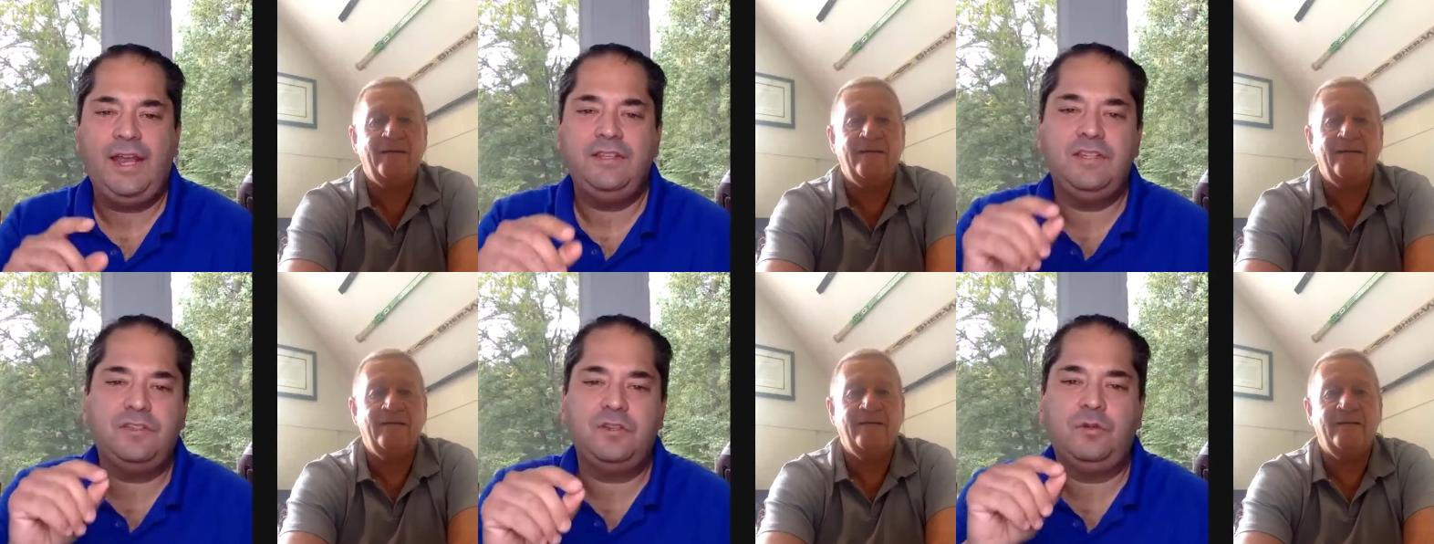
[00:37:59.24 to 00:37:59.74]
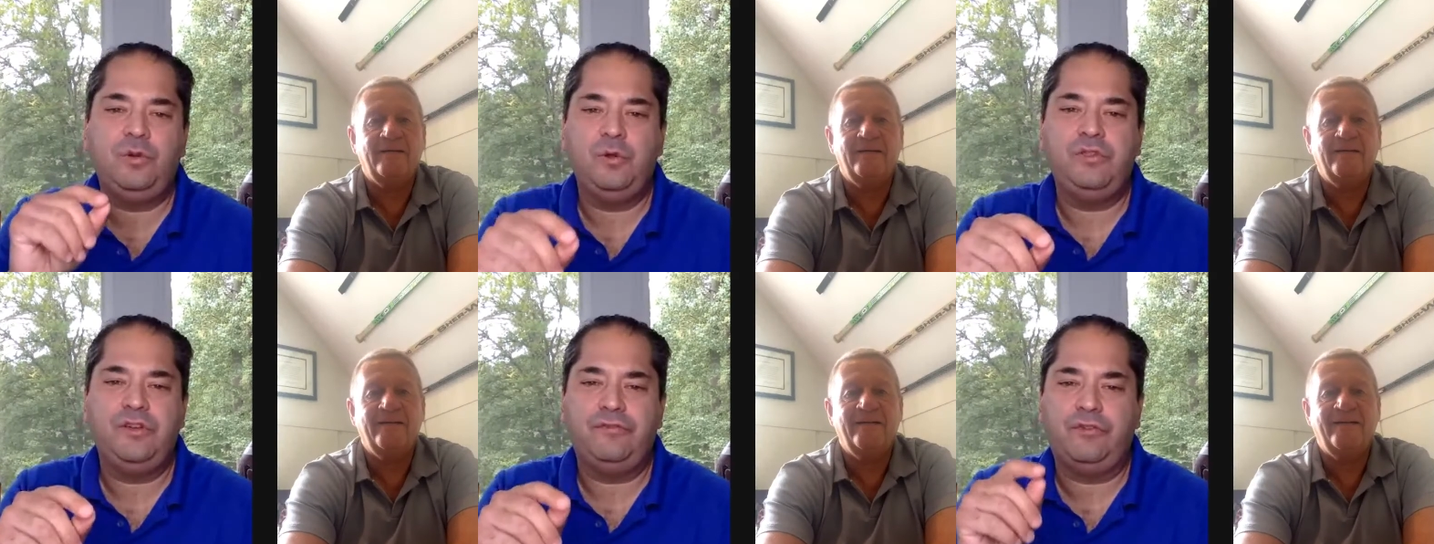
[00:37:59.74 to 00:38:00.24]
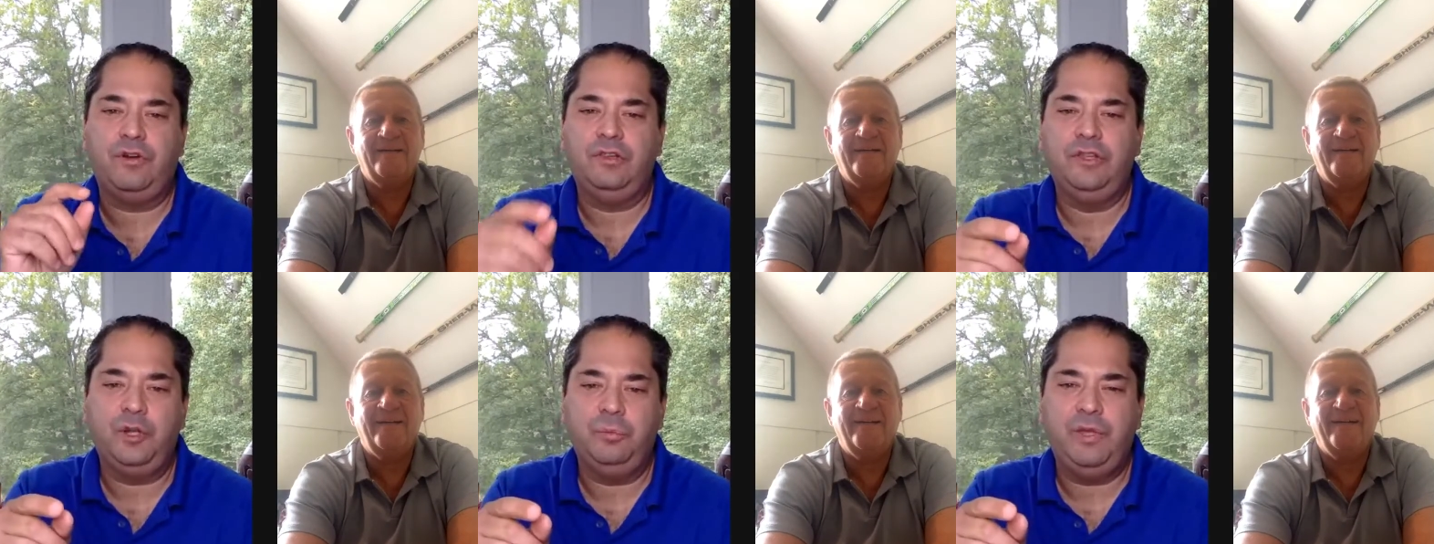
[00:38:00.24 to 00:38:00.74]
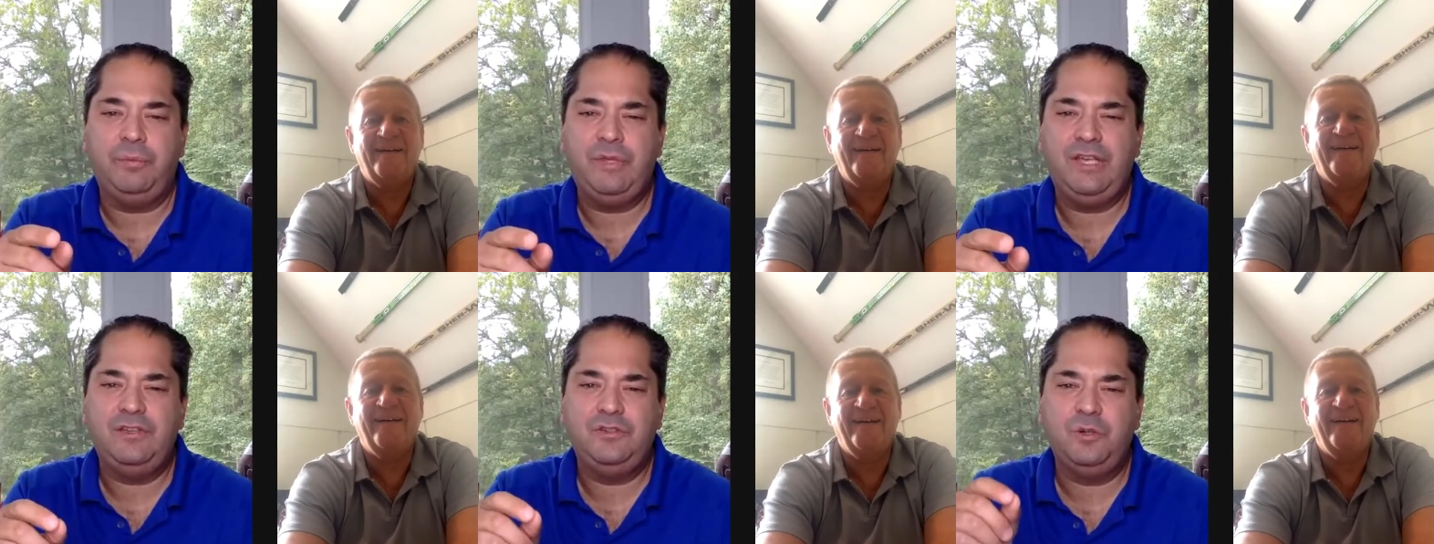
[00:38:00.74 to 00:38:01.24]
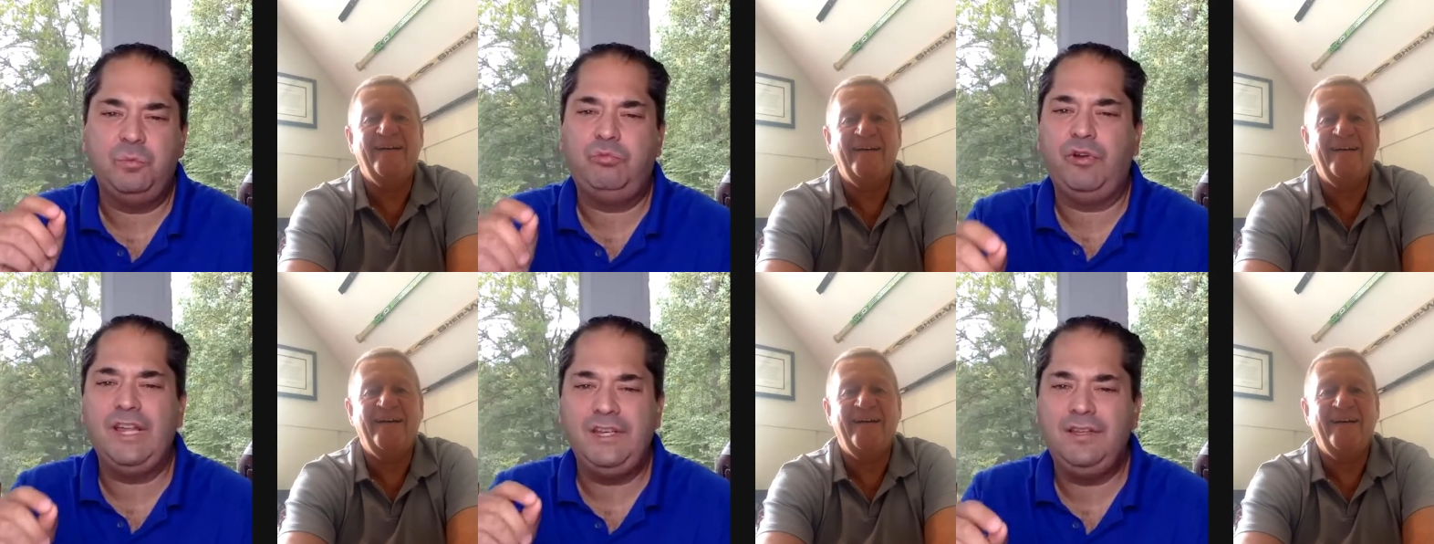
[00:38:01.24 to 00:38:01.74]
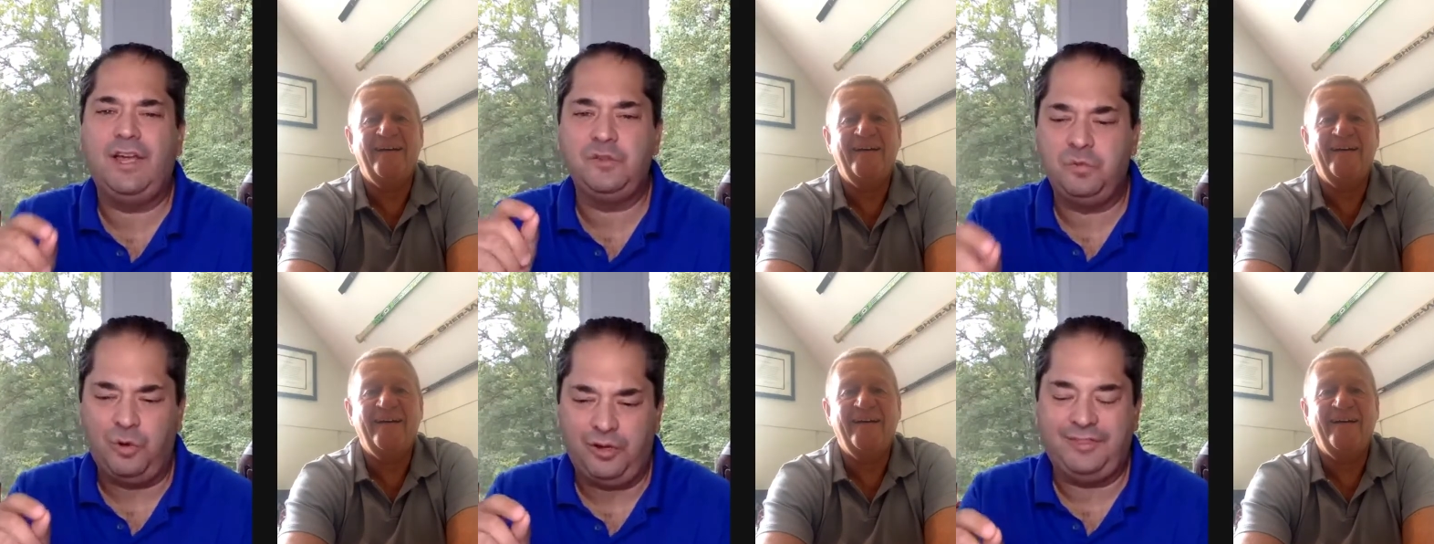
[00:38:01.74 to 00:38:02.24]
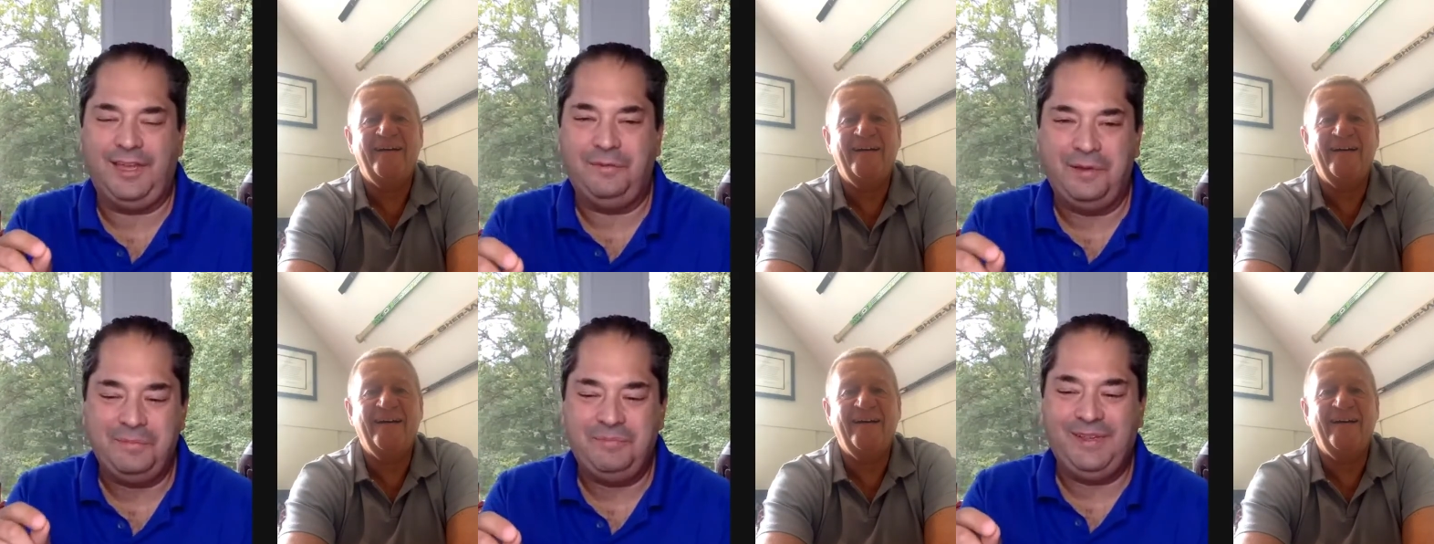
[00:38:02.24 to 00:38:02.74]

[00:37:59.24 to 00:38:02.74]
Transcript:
Speaker 1: to disagree with you for a little bit because your brain does work that way.